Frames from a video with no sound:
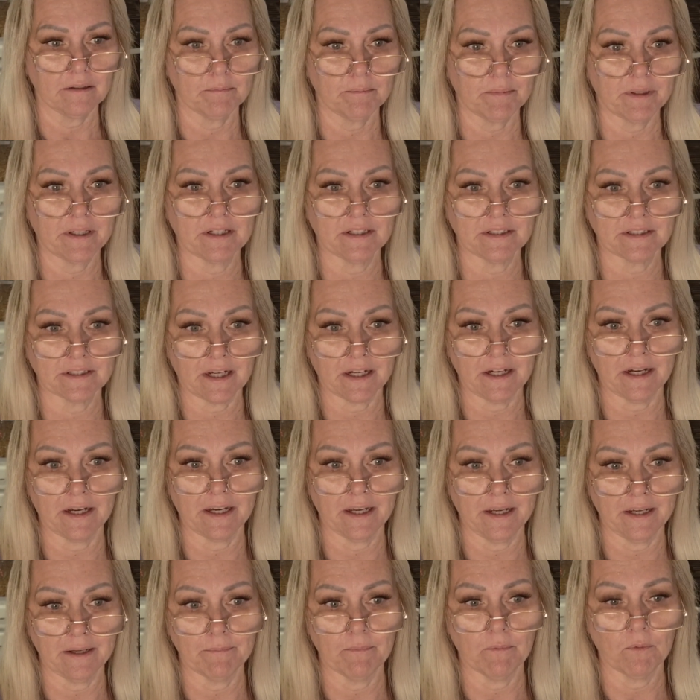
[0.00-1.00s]
because I
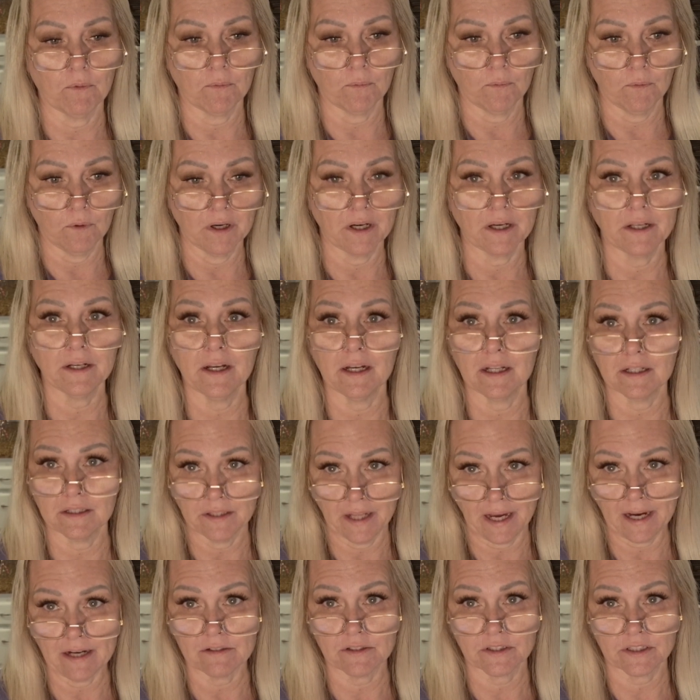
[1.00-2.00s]
am, one, a
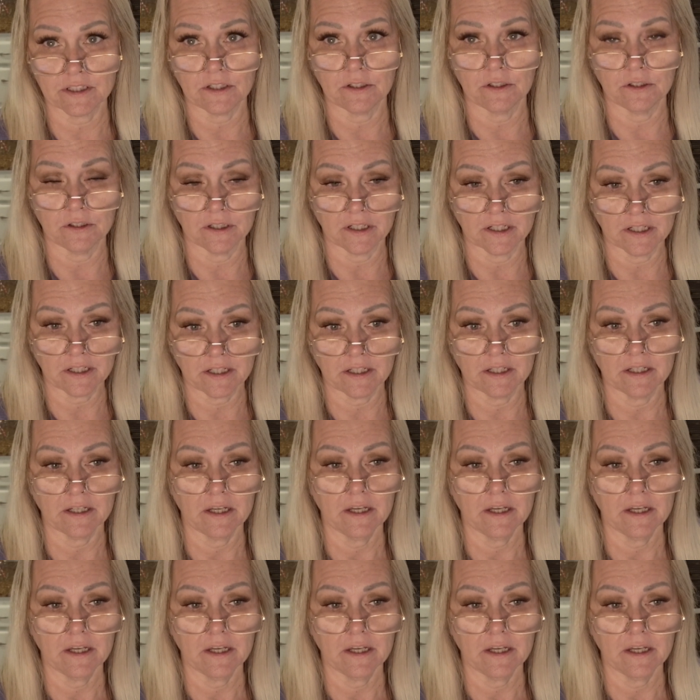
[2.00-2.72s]
lousy cook.